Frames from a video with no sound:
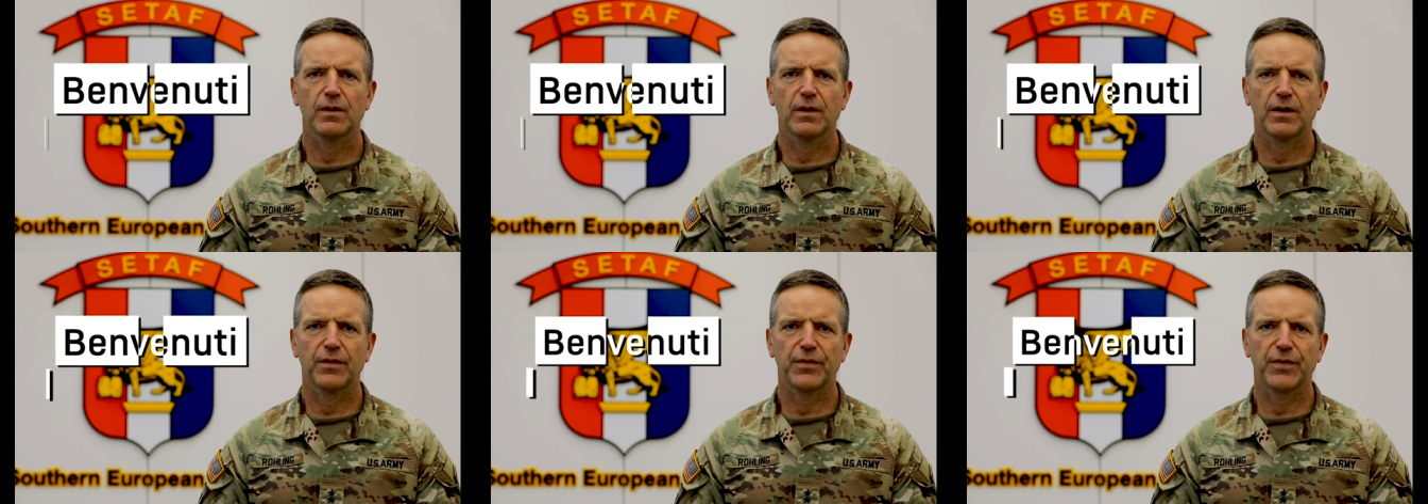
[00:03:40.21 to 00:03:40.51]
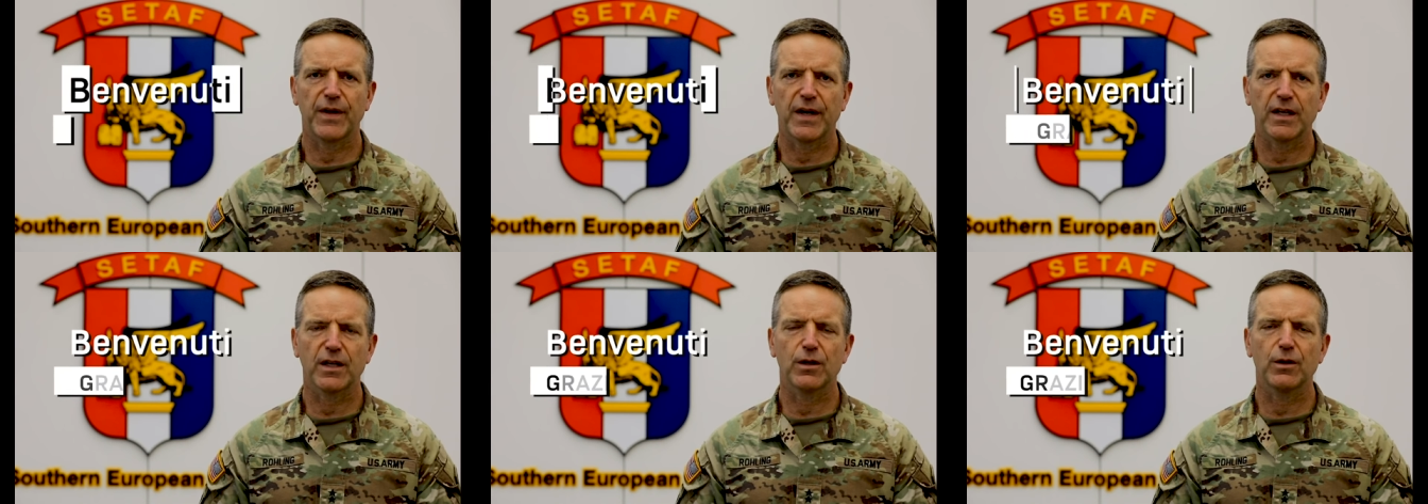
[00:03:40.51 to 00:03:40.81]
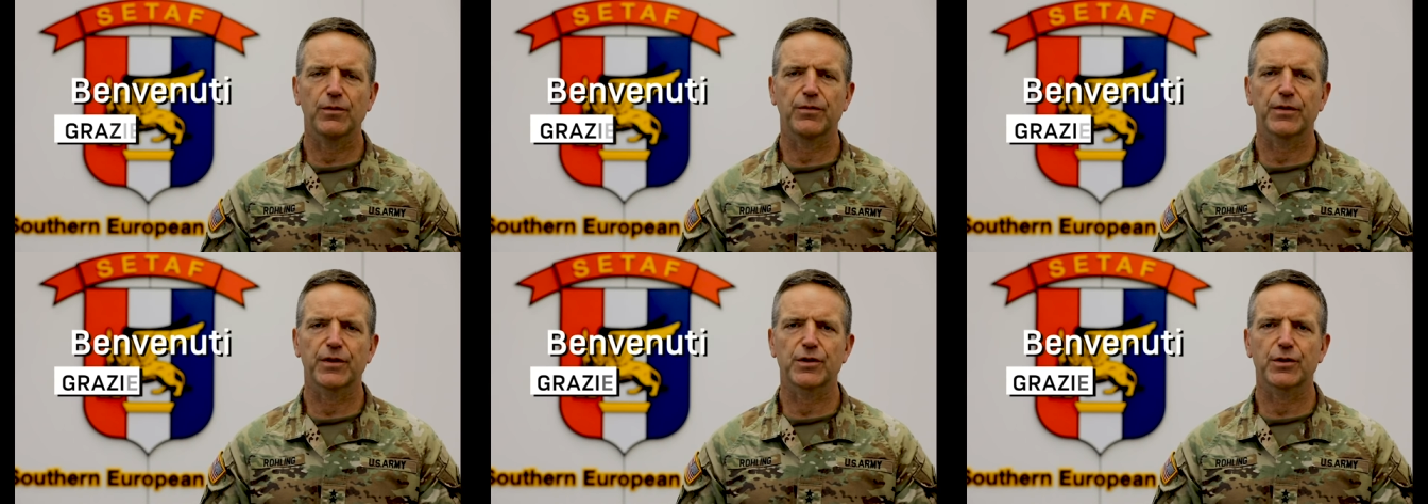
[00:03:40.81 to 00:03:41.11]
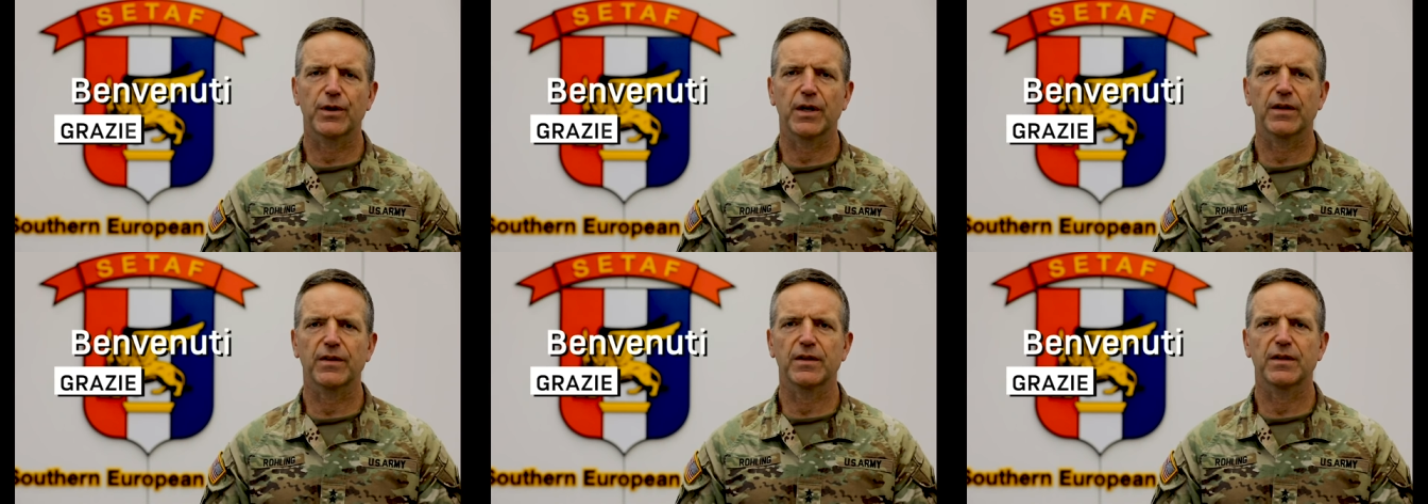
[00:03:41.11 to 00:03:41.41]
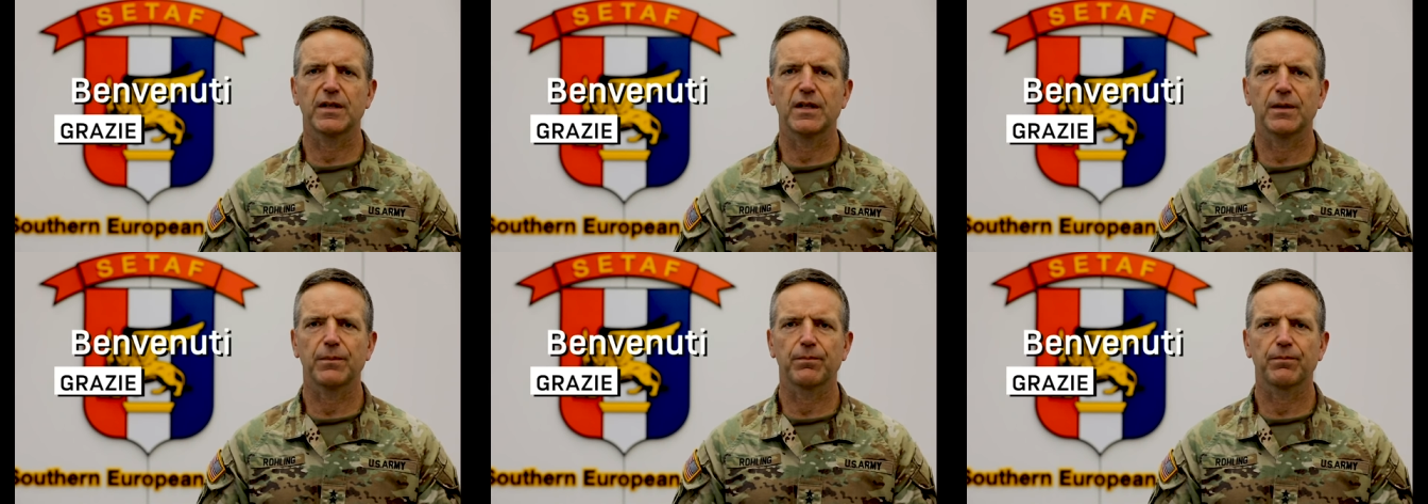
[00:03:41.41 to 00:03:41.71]
and thank you for joining the
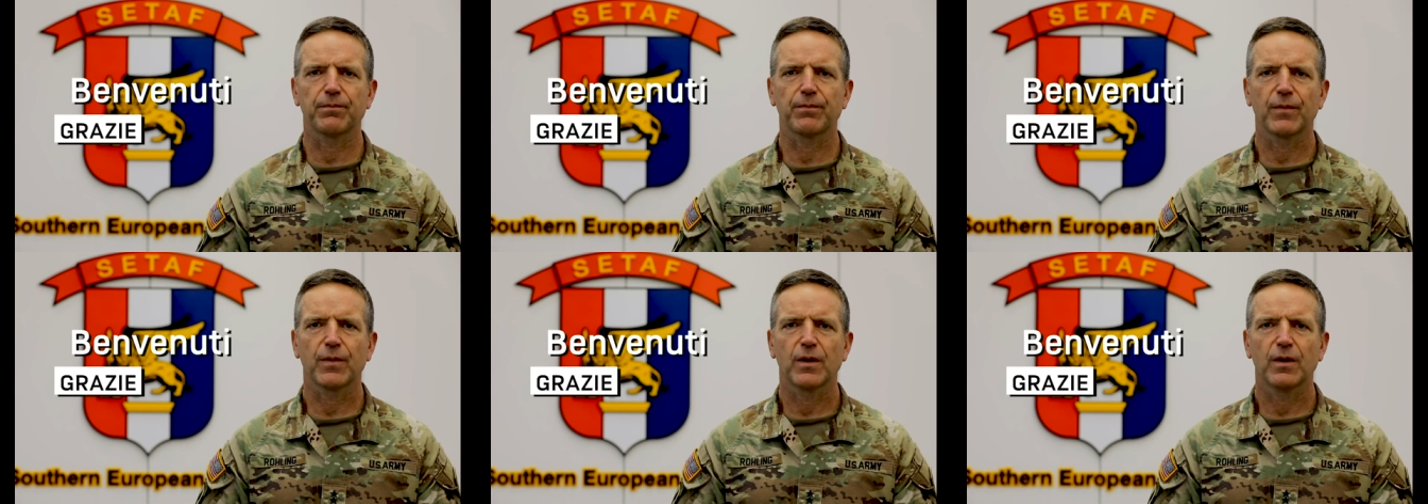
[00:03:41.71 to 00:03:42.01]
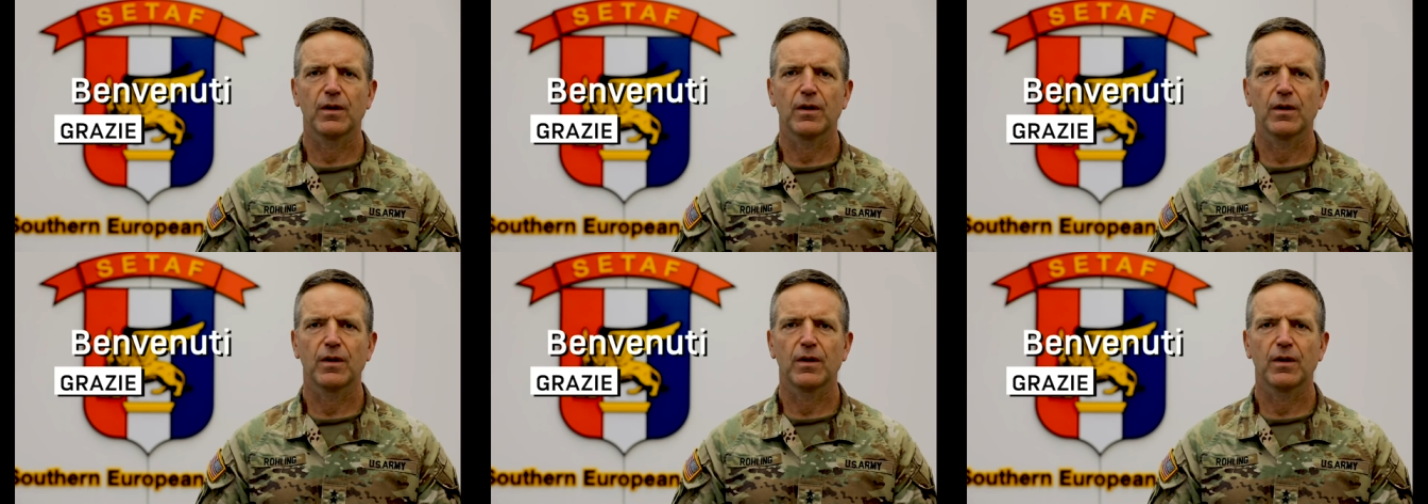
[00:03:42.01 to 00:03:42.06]
team.